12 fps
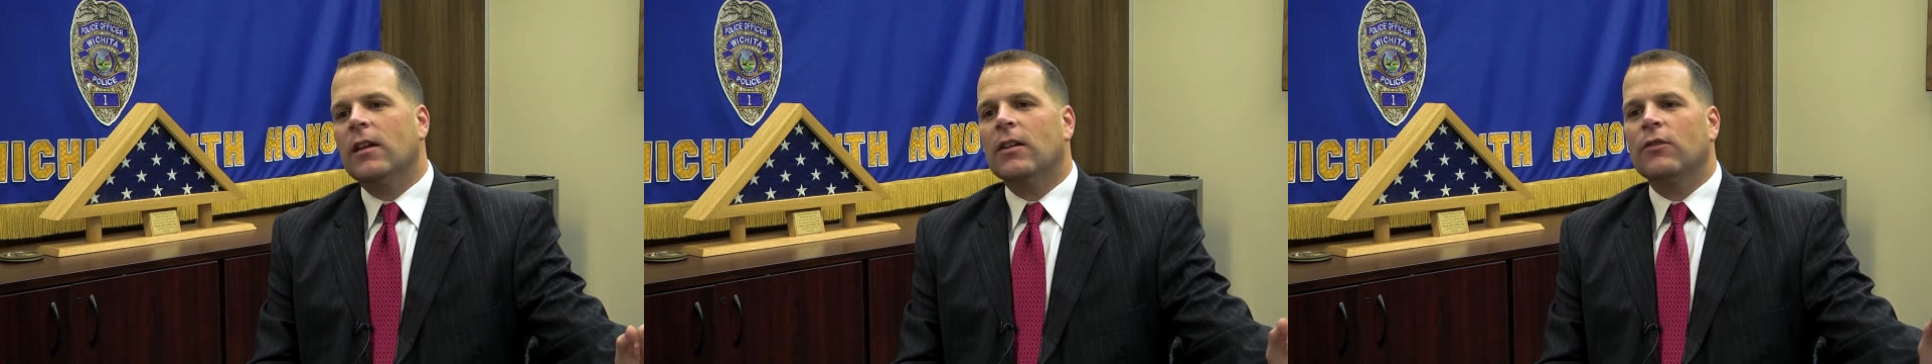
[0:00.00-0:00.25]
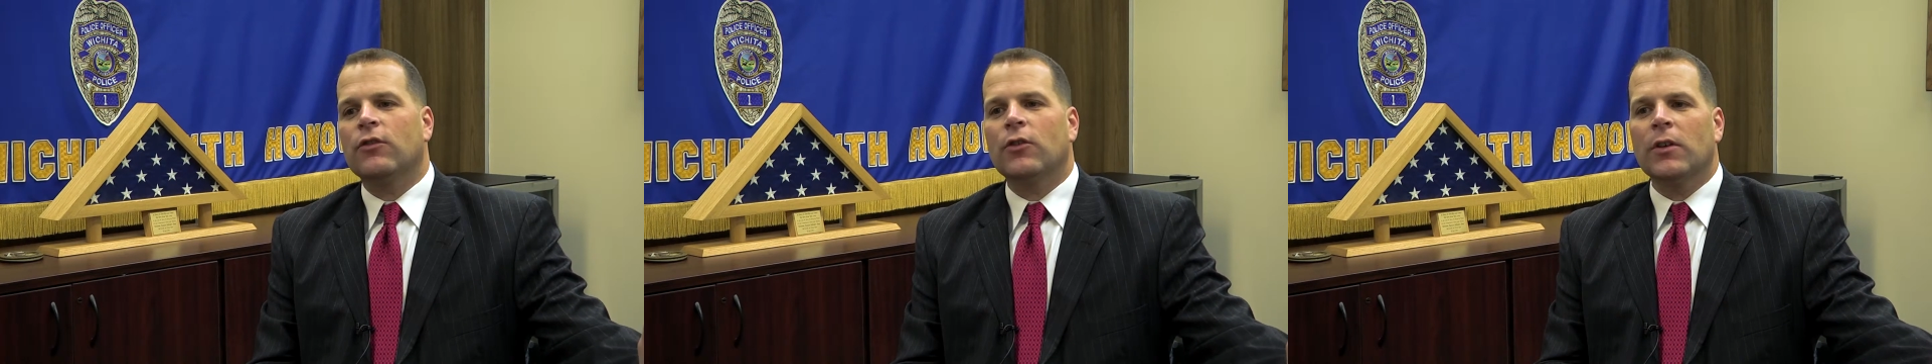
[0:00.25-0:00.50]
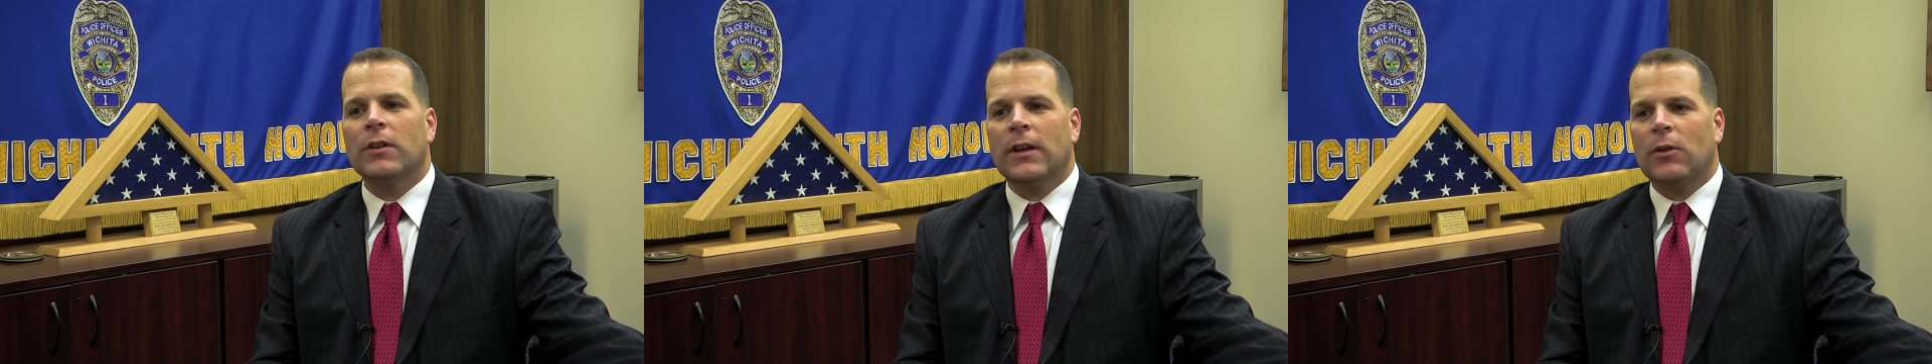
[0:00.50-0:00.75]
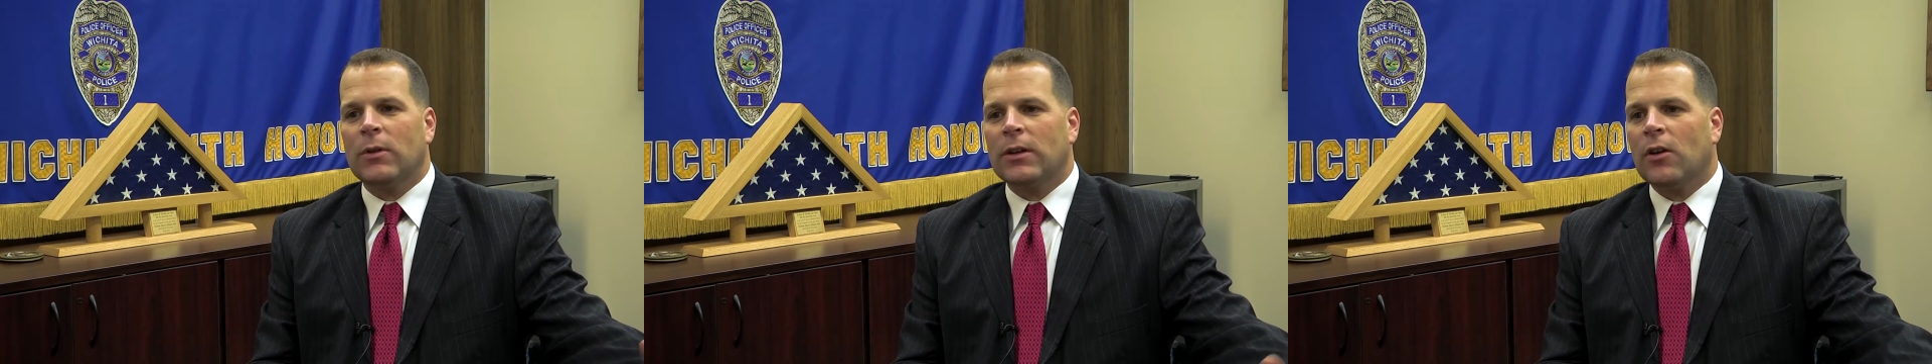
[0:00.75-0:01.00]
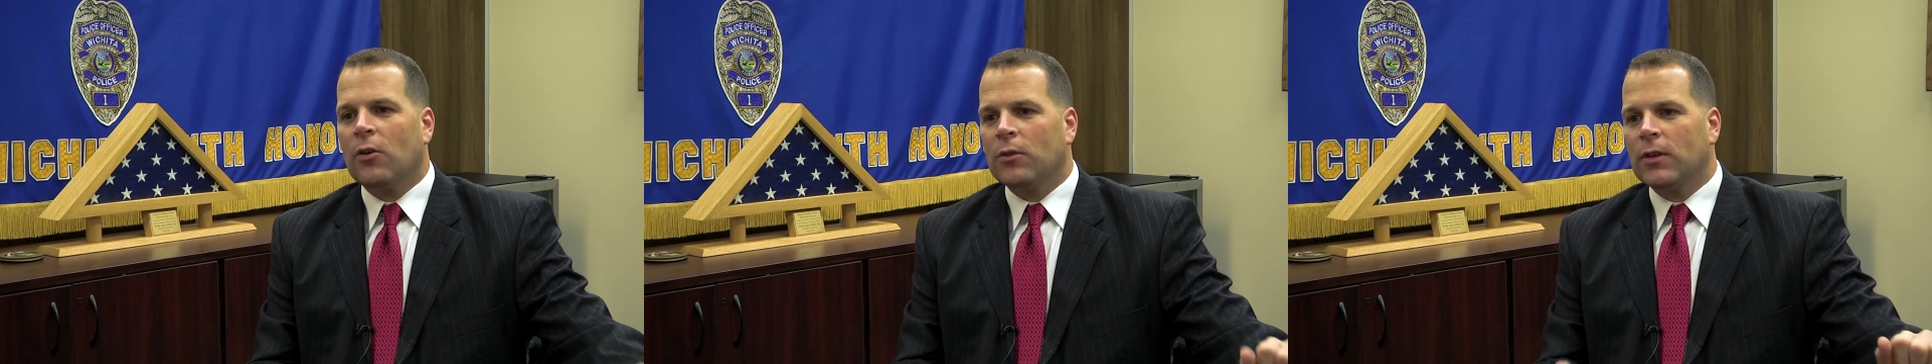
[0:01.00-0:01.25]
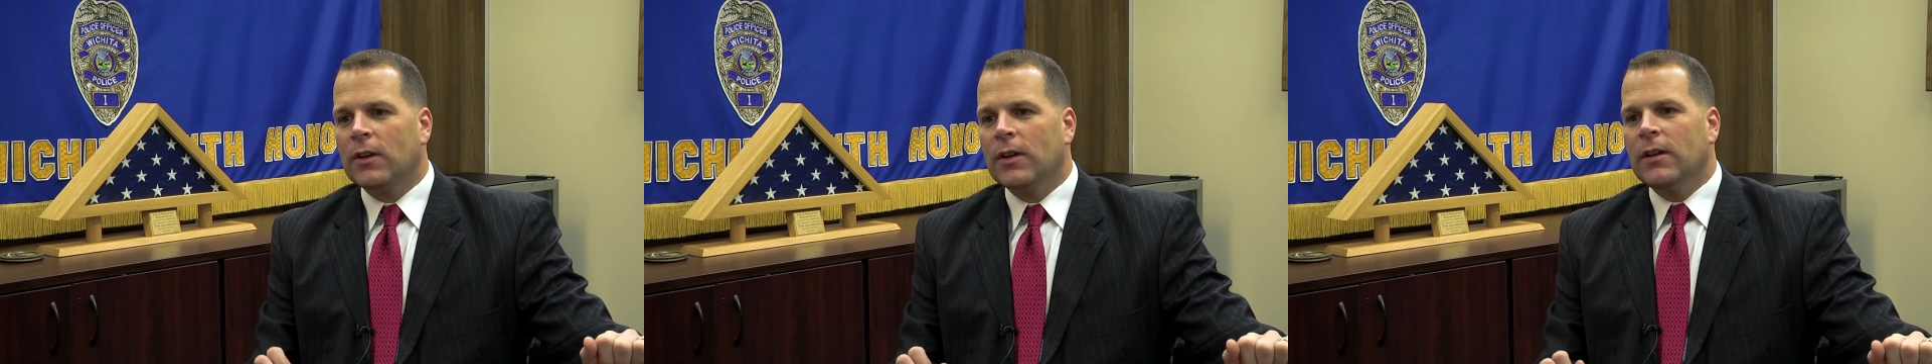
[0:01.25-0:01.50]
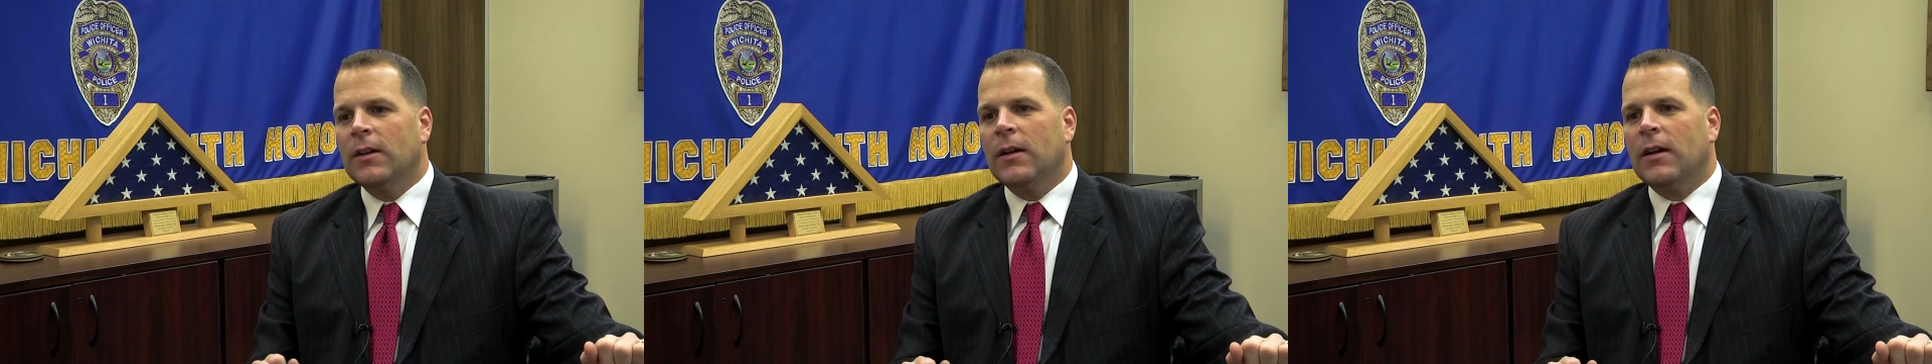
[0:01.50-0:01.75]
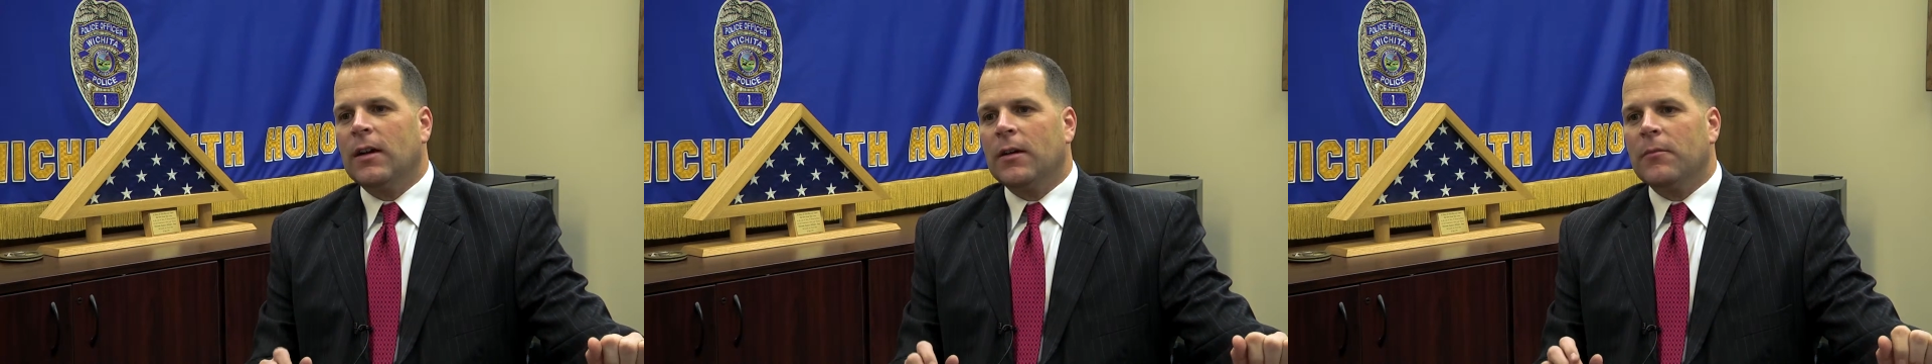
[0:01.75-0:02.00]
ensuring that we don't
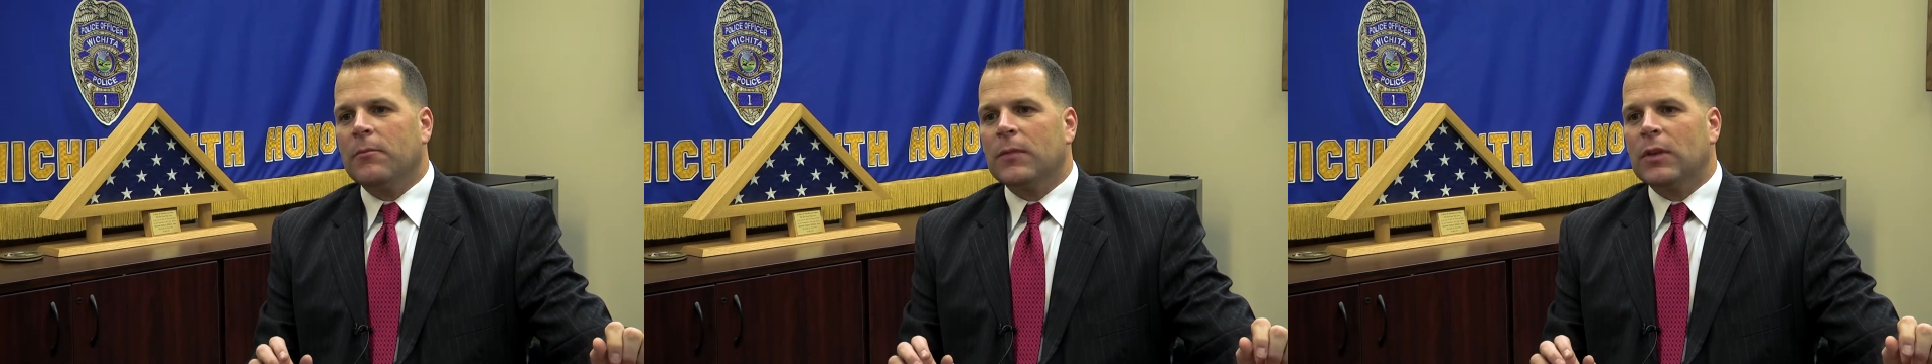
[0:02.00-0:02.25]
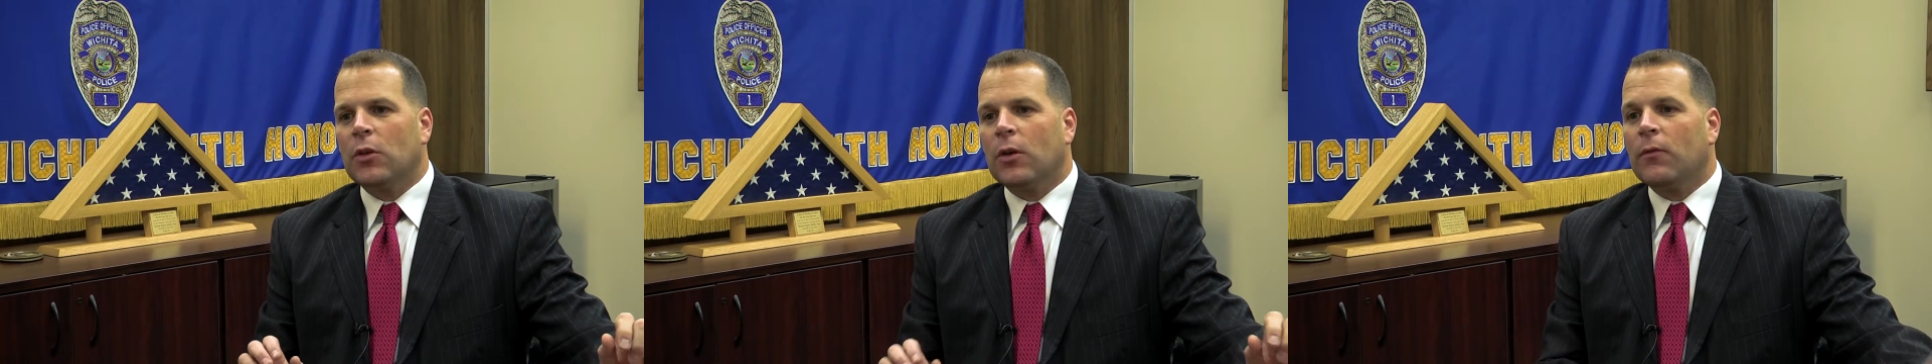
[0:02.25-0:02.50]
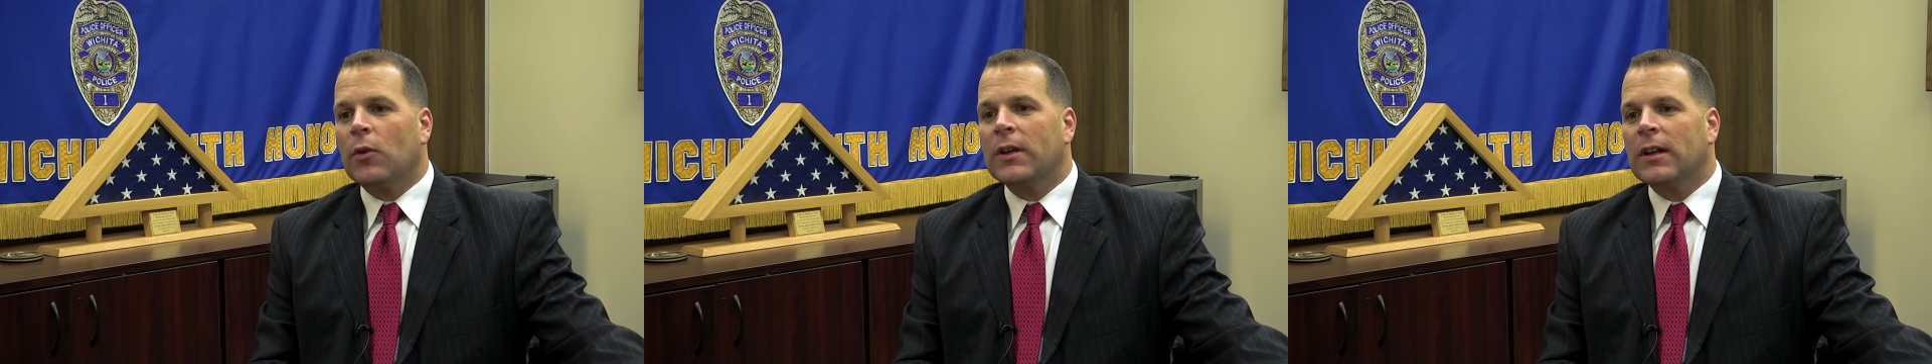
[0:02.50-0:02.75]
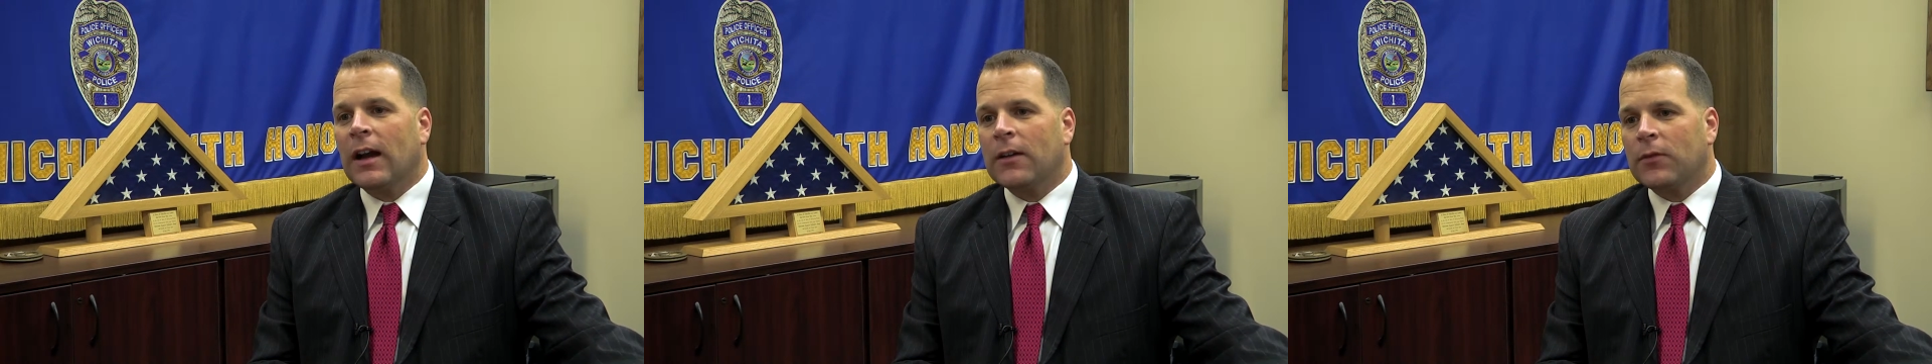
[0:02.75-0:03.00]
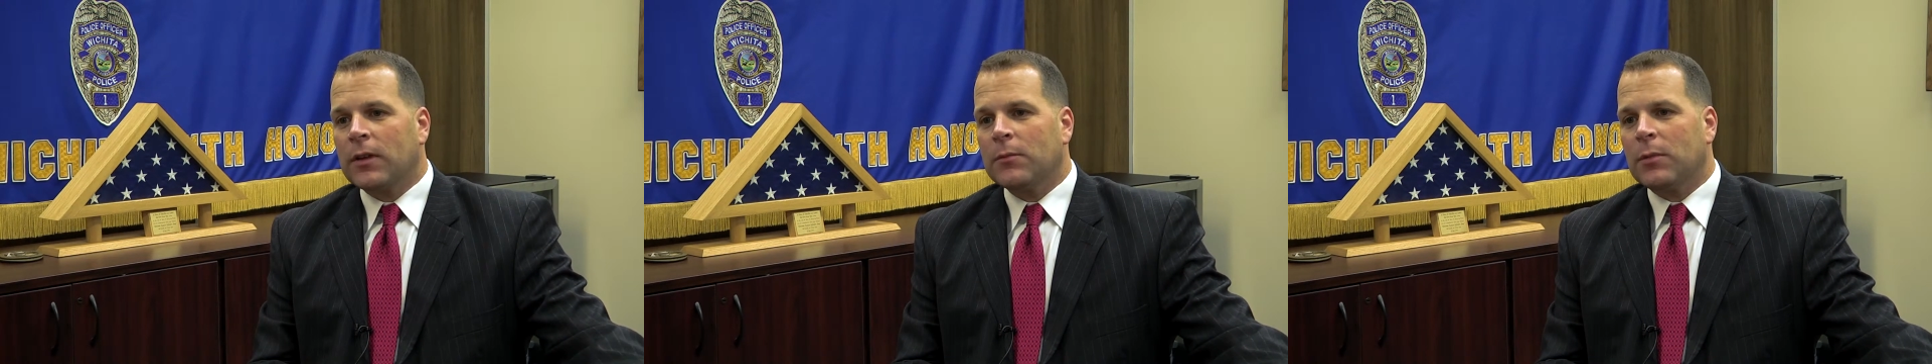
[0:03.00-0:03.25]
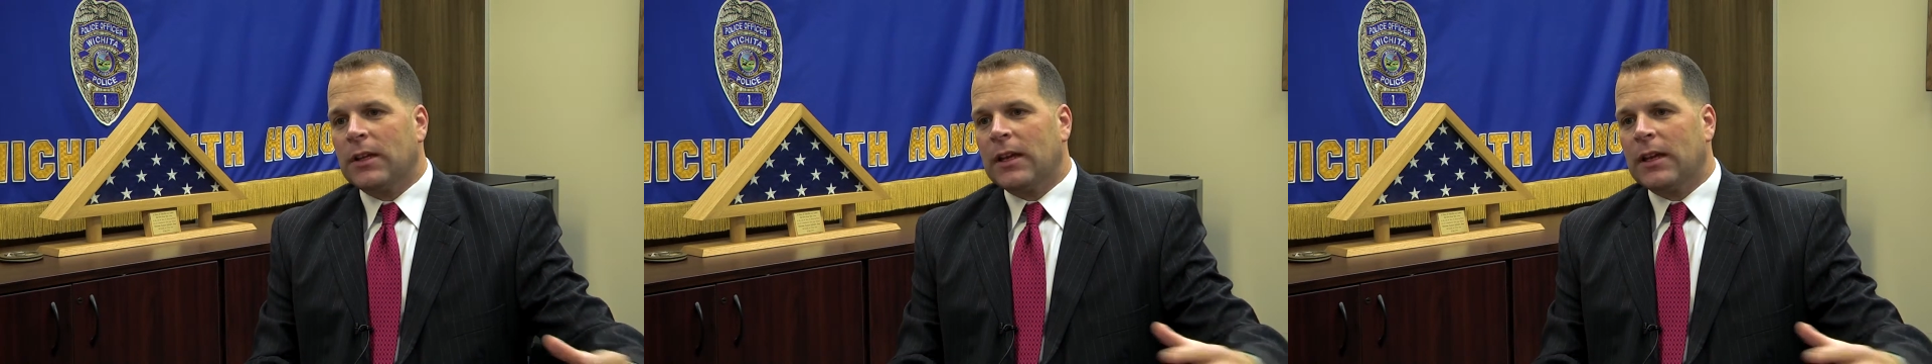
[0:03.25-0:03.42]
avoid conflict,